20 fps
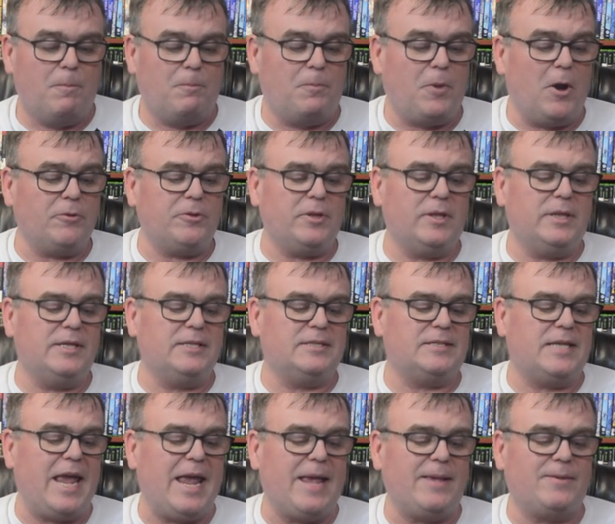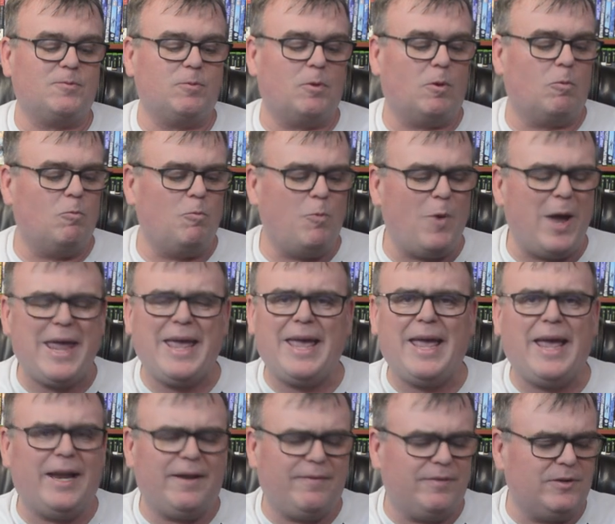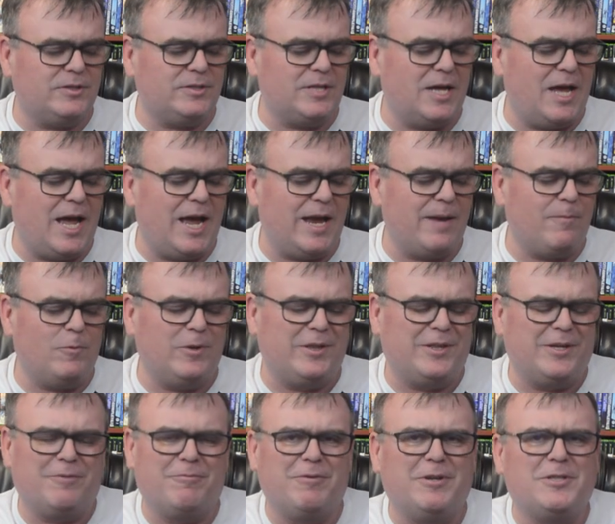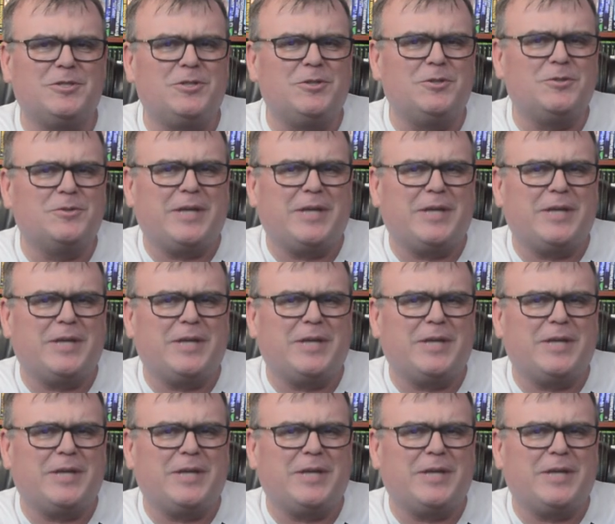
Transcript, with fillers: Both of these games were way ahead of their time when the original